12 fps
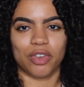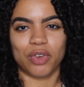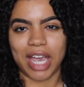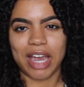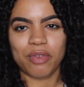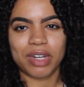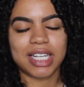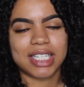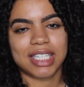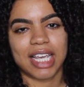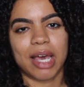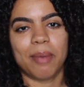You can't really
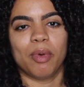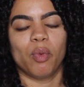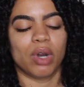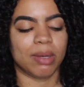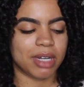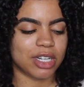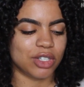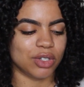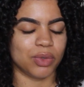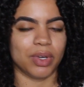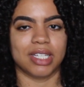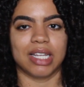see it, but what I'm gonna
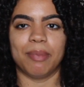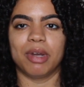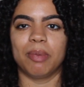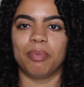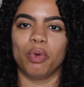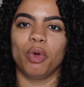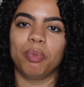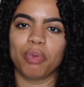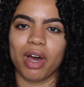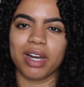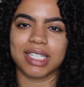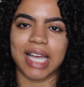do is I'm gonna pull
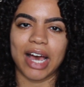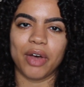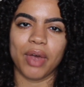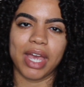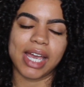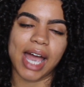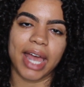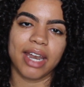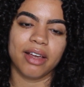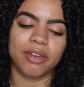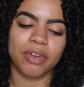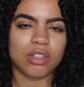products out and kind
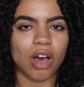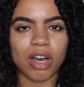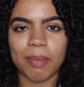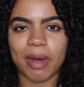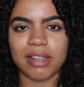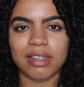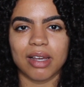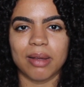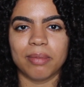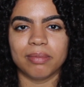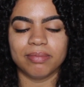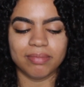of talk about
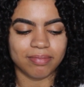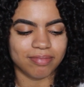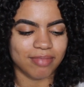them,